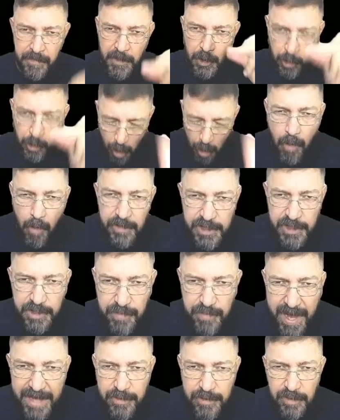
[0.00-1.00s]
Go
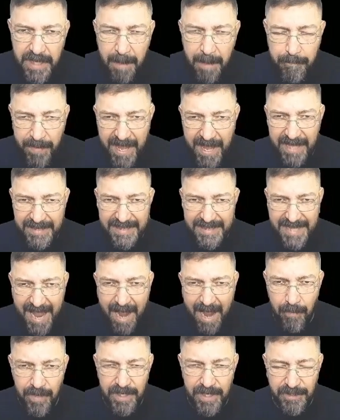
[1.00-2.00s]
straight to the pit
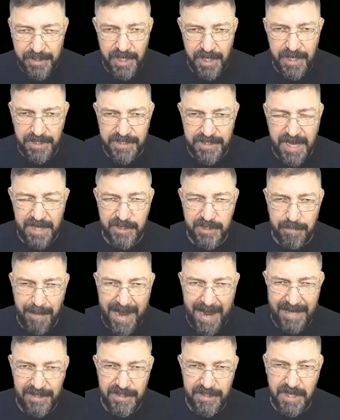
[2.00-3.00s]
now in Jesus'
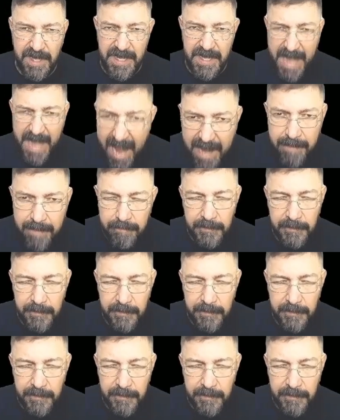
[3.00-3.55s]
mighty name.